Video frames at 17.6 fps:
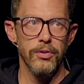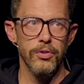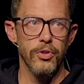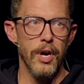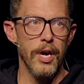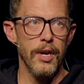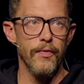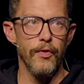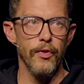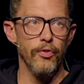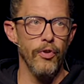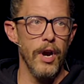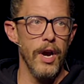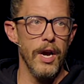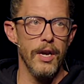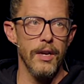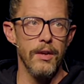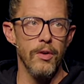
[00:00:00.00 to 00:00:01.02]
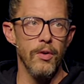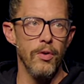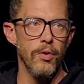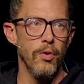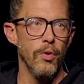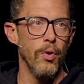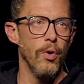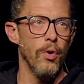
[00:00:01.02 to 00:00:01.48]
Trade for trade,
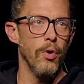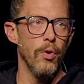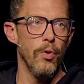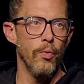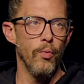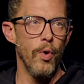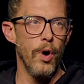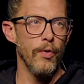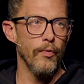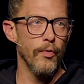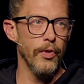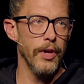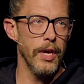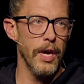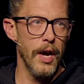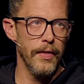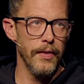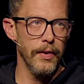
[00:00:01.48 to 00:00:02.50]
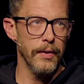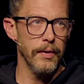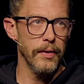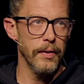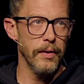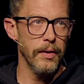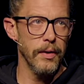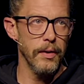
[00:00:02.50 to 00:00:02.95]
one for the other.
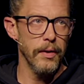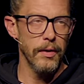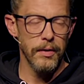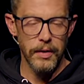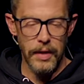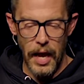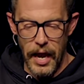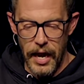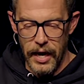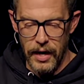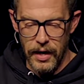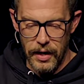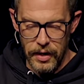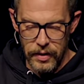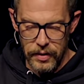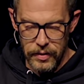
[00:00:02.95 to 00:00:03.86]
Take.